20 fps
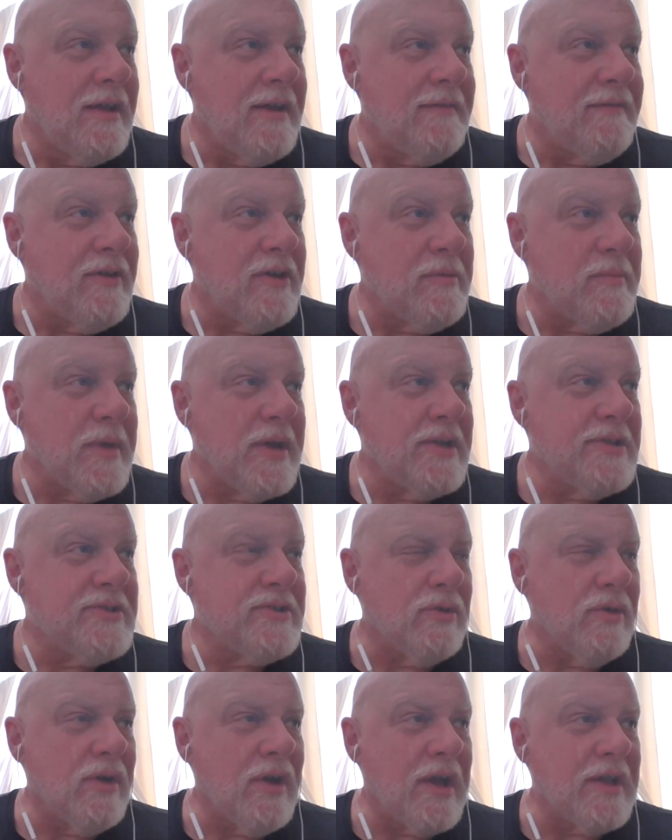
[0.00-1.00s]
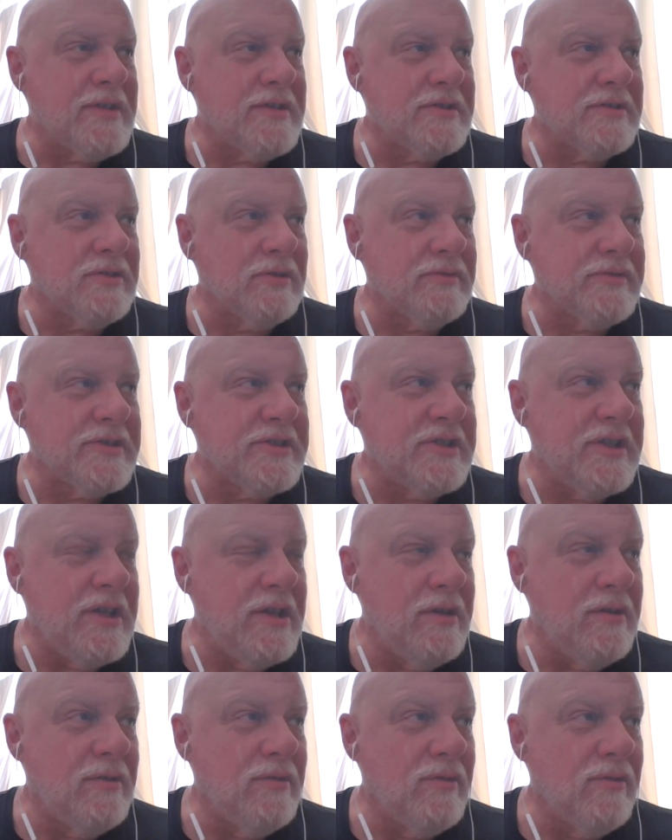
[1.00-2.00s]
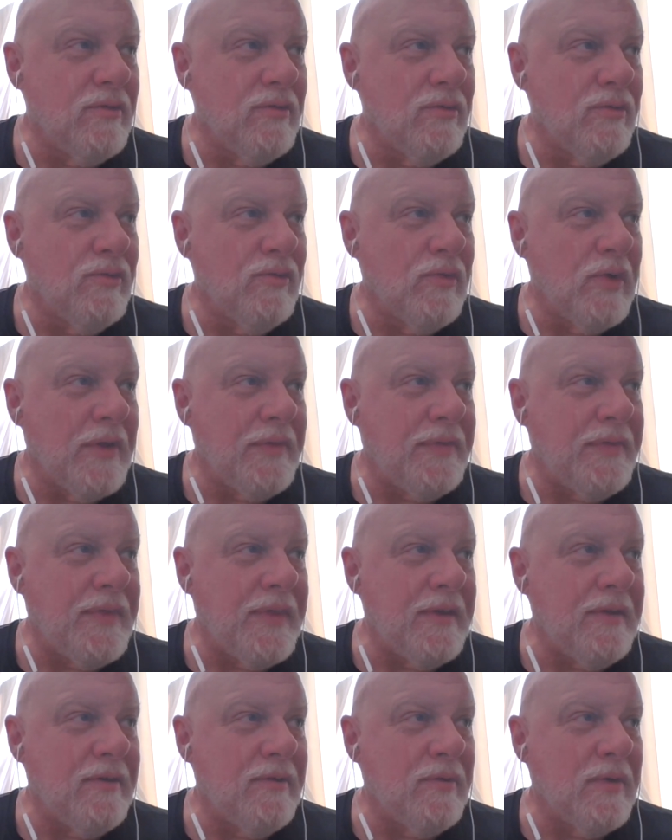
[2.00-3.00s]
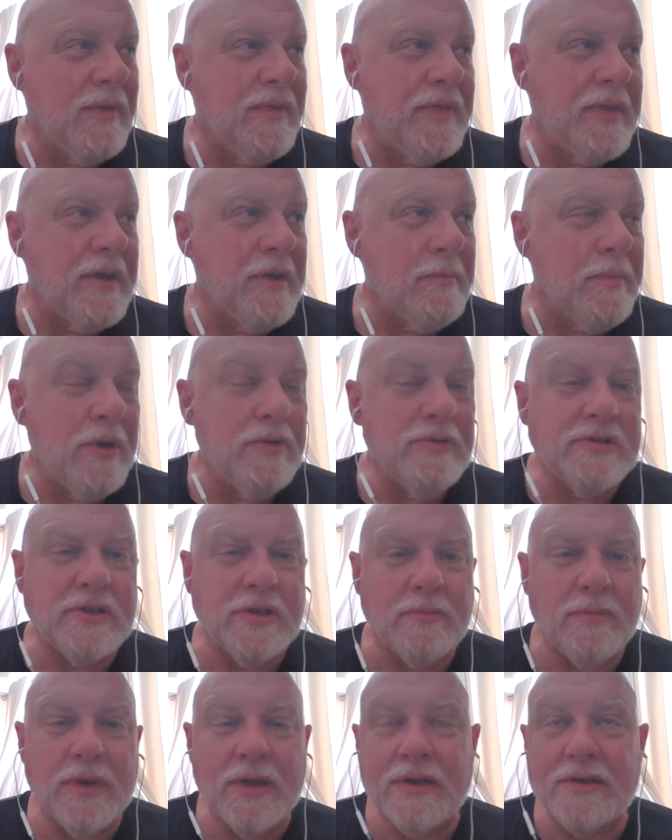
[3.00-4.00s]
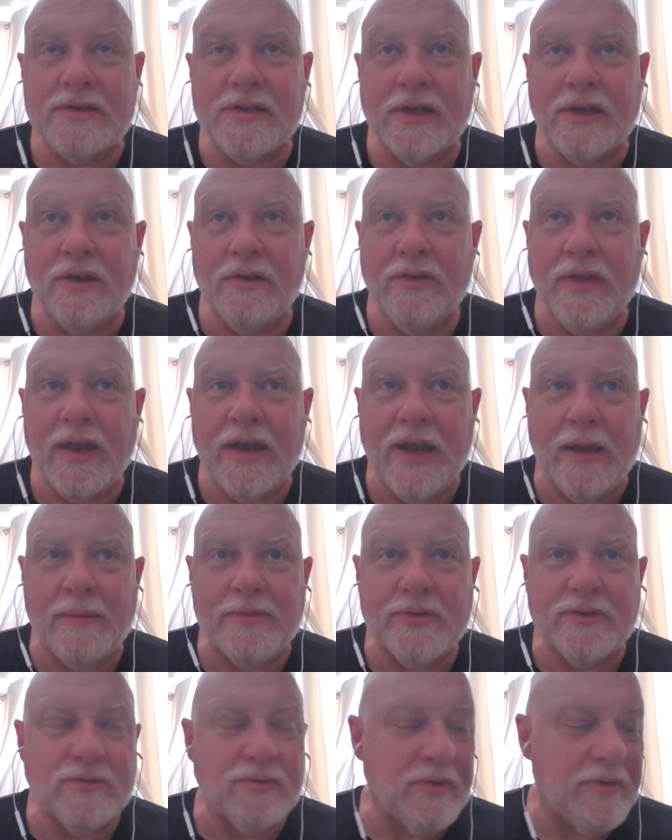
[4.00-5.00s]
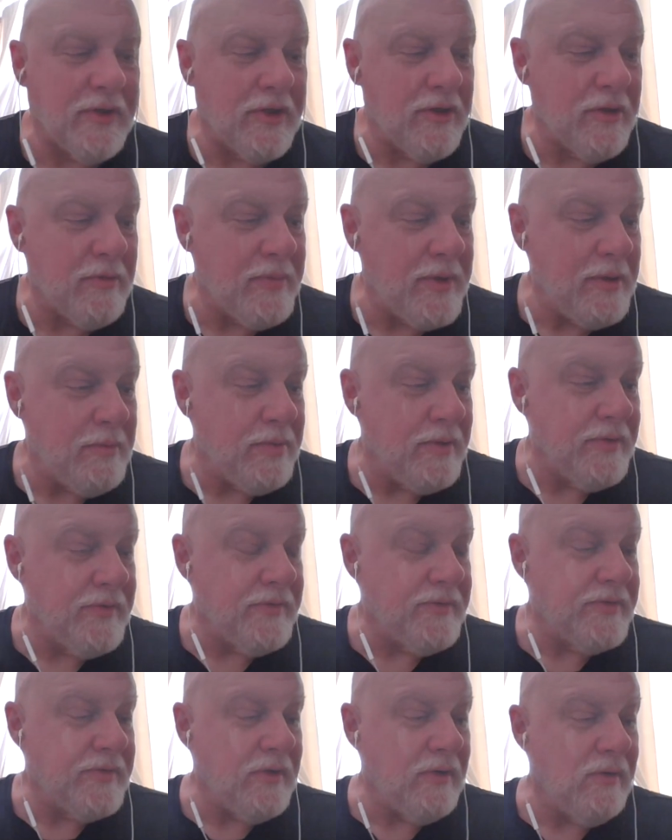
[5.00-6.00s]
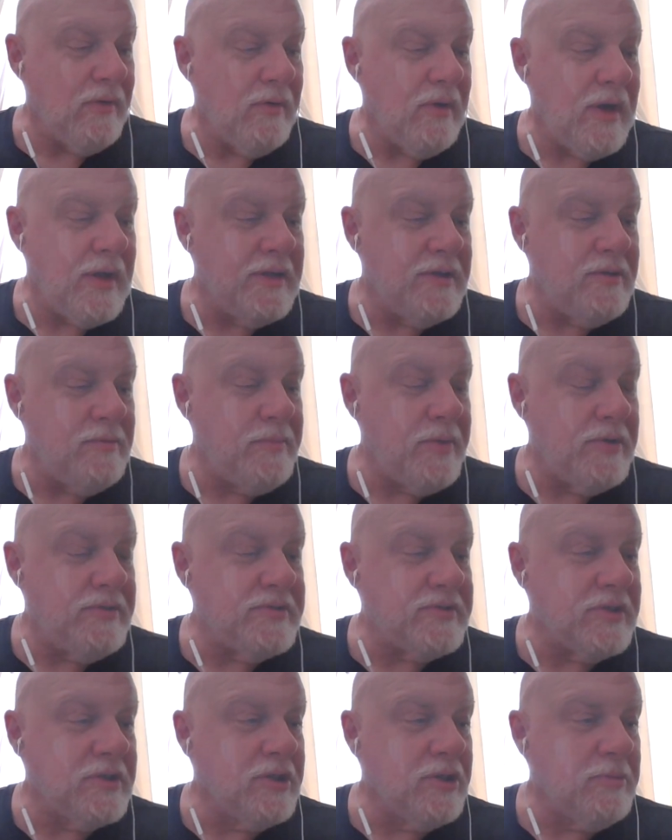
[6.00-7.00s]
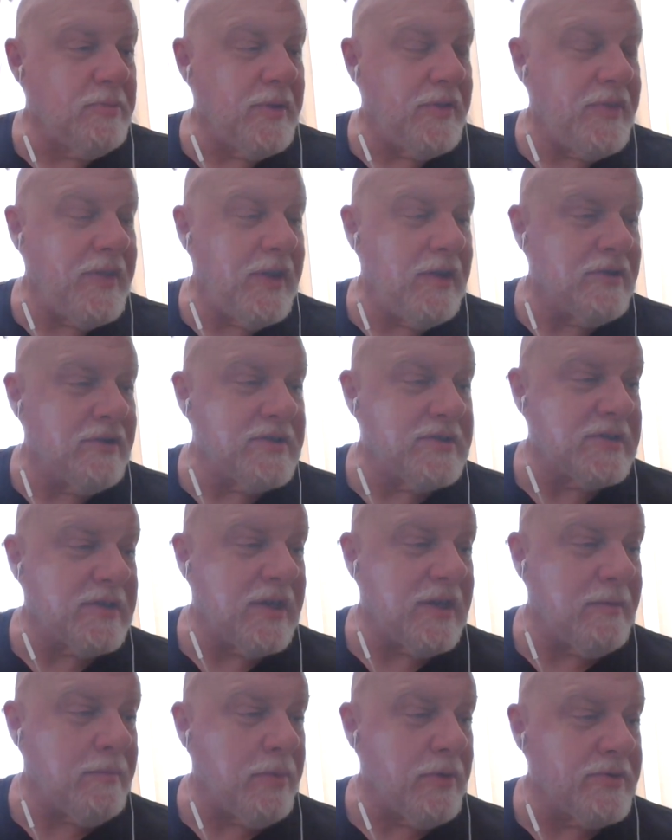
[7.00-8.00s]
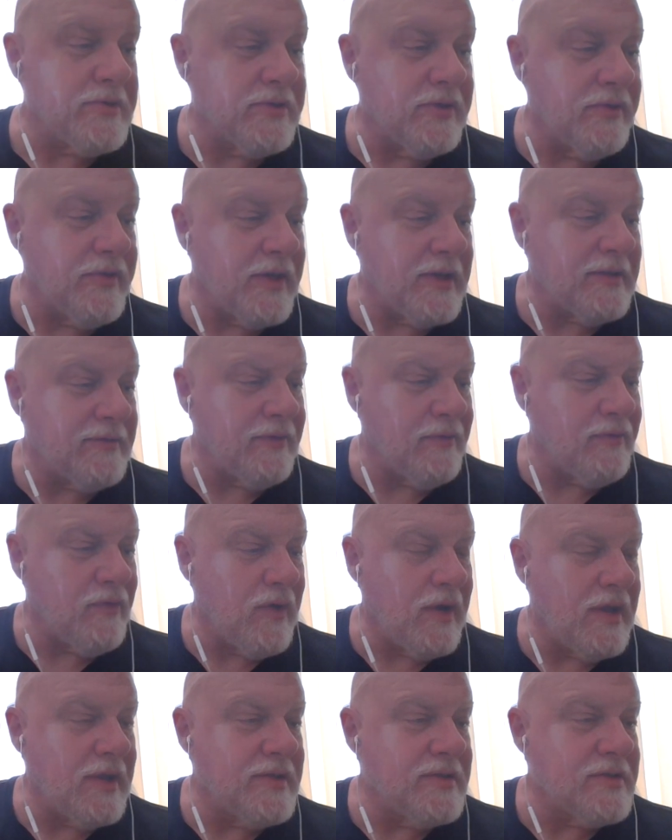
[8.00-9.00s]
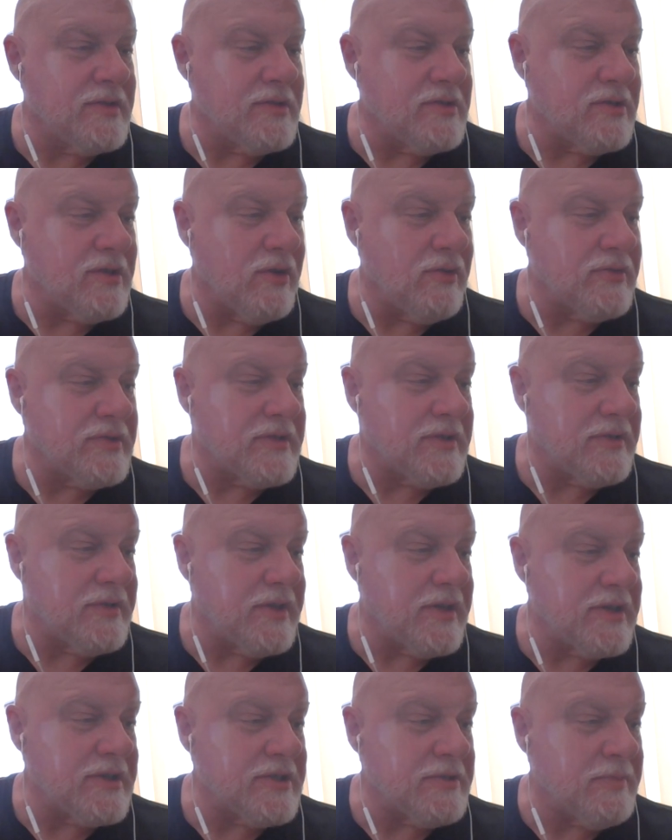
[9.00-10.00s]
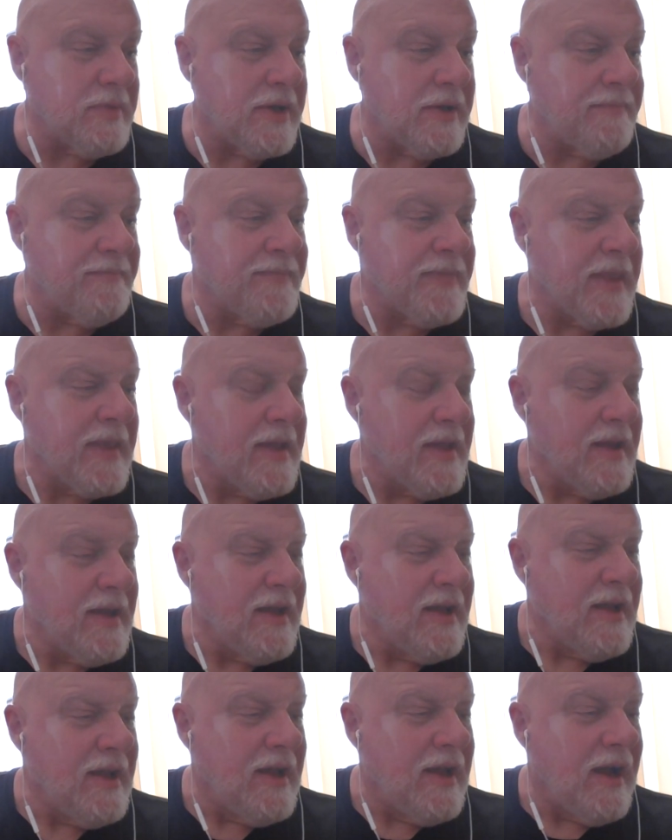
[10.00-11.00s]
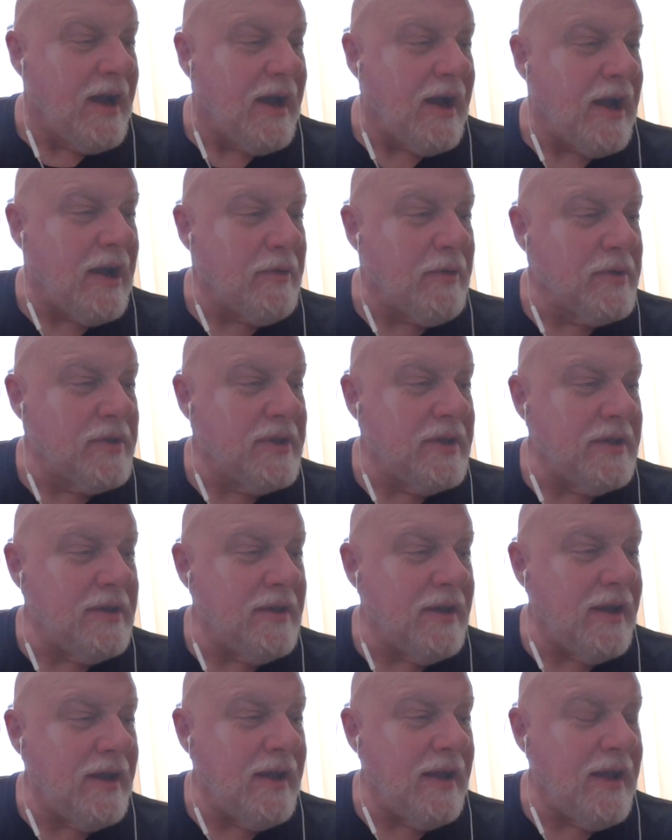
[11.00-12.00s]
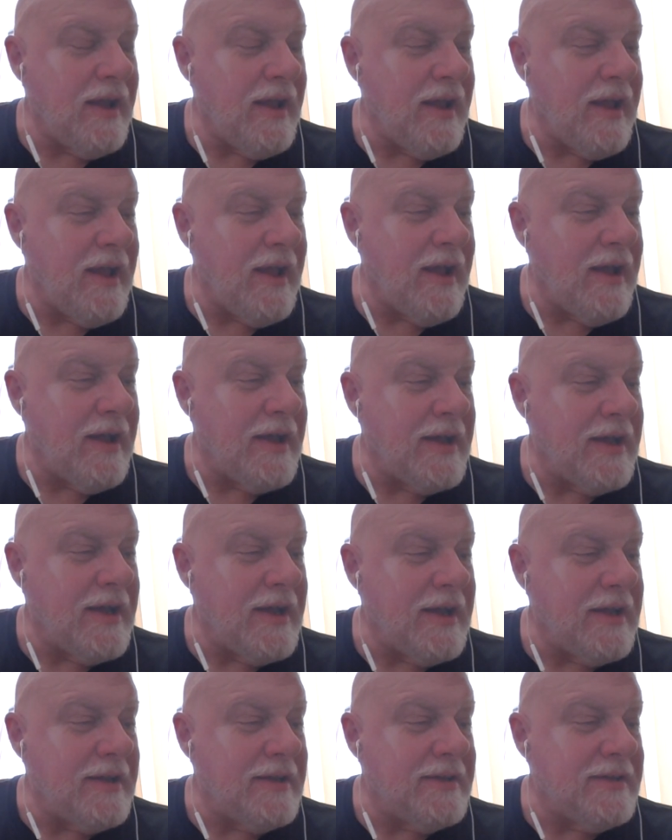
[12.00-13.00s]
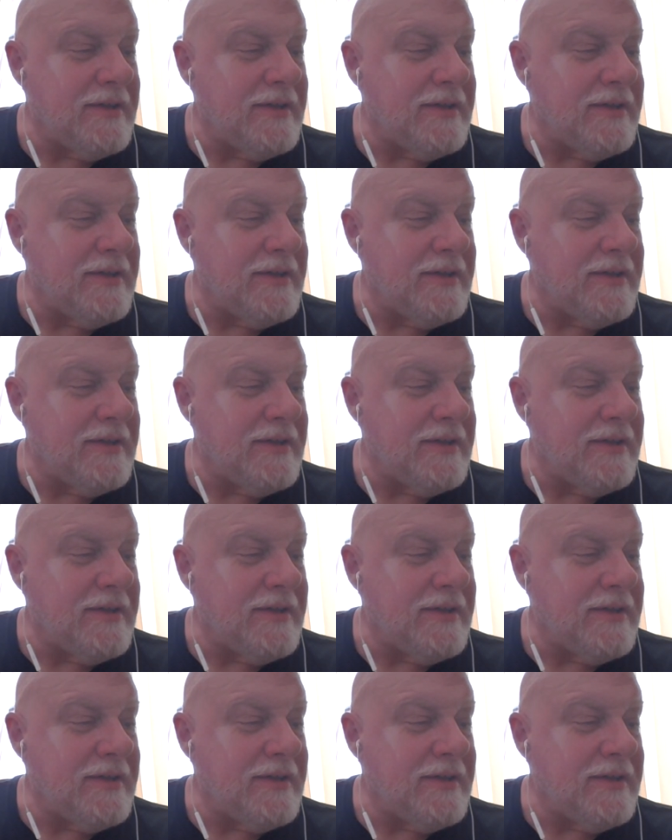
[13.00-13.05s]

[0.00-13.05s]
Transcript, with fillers: very much, or I just don't see what what they're posting because I know that happens with other people. So I do post a little bit there, just kind of personal things for friends and jokes and things. But I really uh,